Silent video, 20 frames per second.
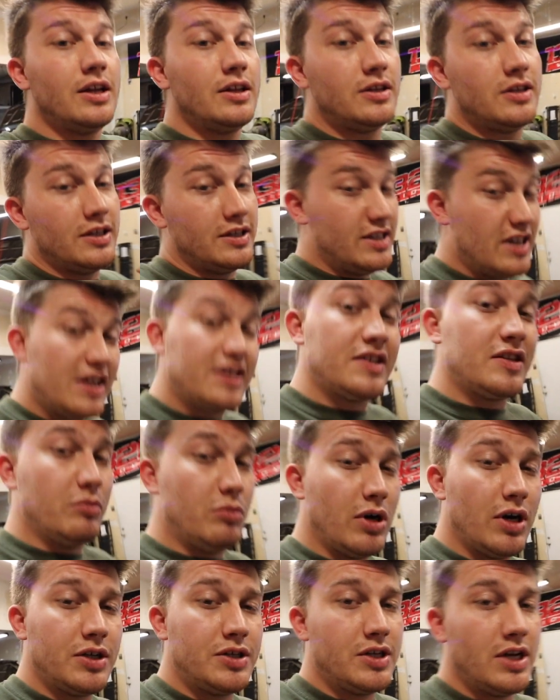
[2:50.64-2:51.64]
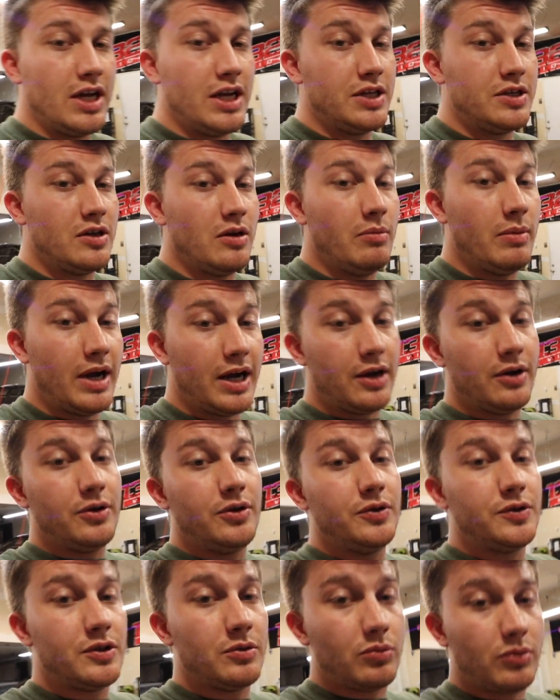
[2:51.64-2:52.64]
to test the bar change, might go
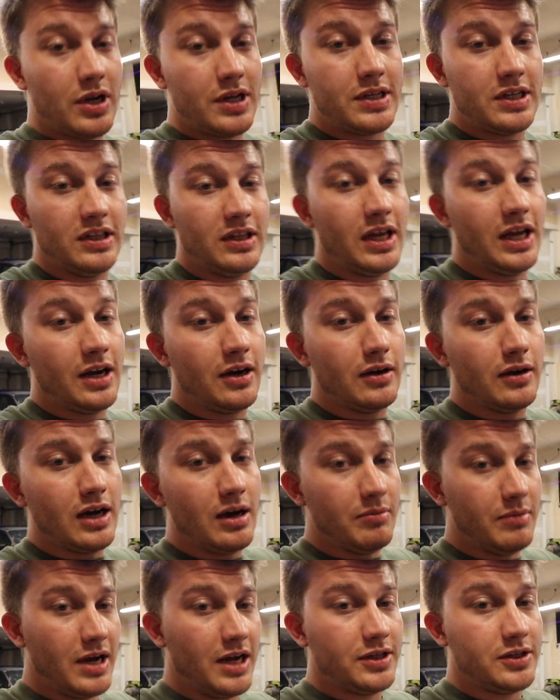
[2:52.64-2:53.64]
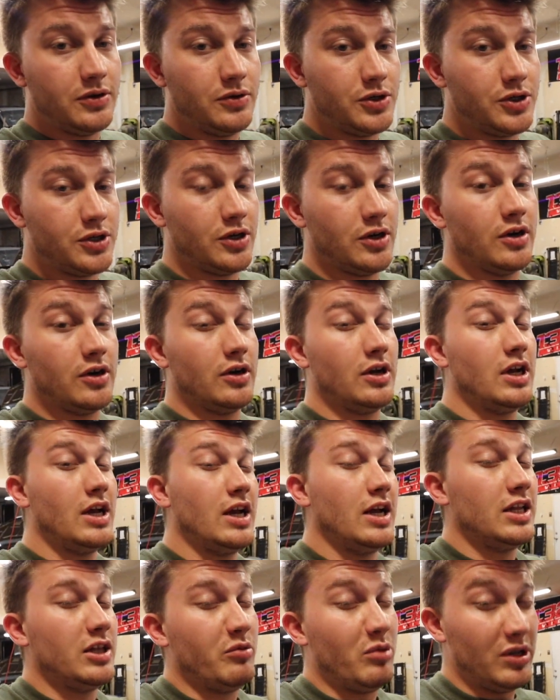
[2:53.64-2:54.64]
do some racing later. I'm not too sure.
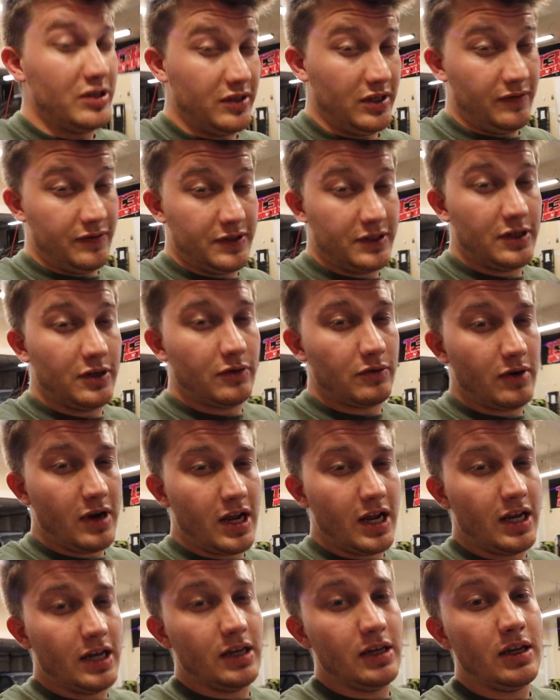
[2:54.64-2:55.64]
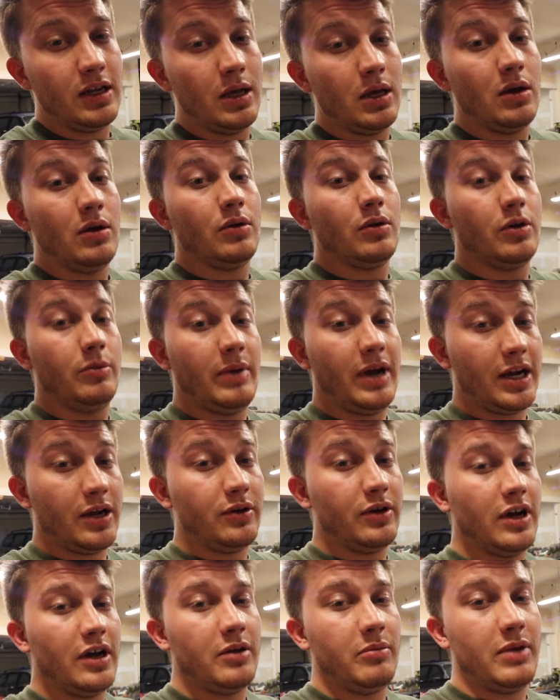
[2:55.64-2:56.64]
Depends on if it's gonna rain. We might go
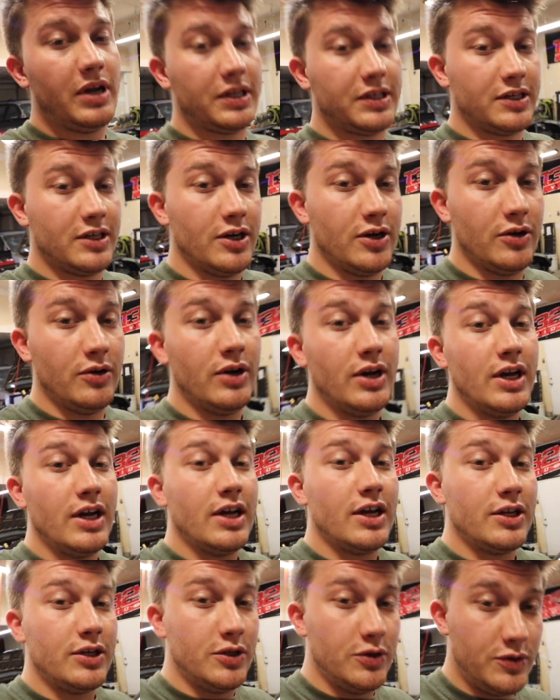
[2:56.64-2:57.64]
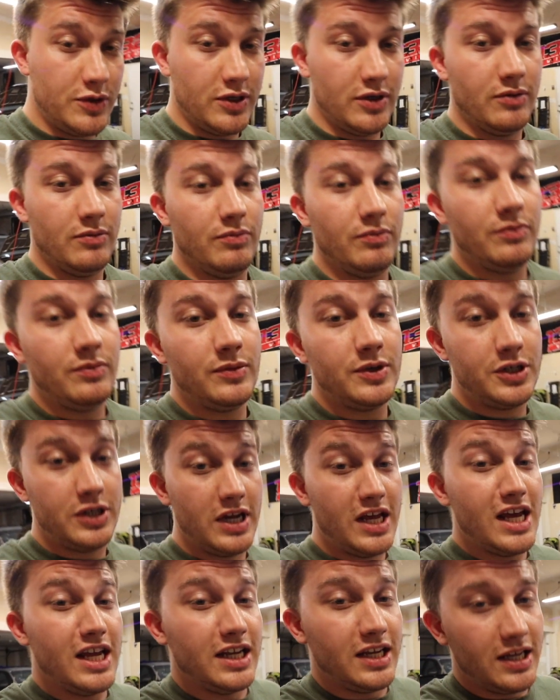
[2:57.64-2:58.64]
down to Mexico, do some
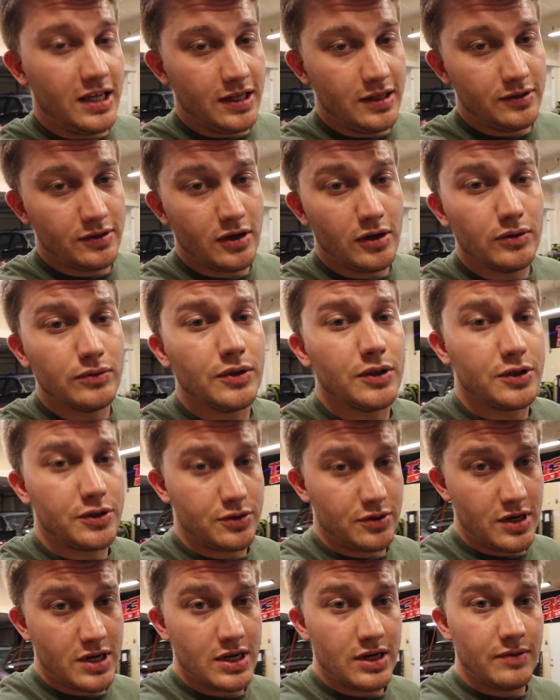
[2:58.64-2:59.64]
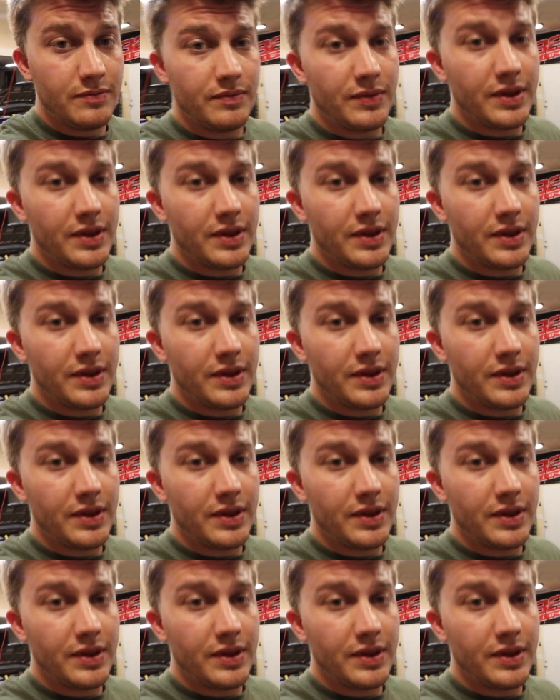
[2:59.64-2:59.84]
shenanigans on the street.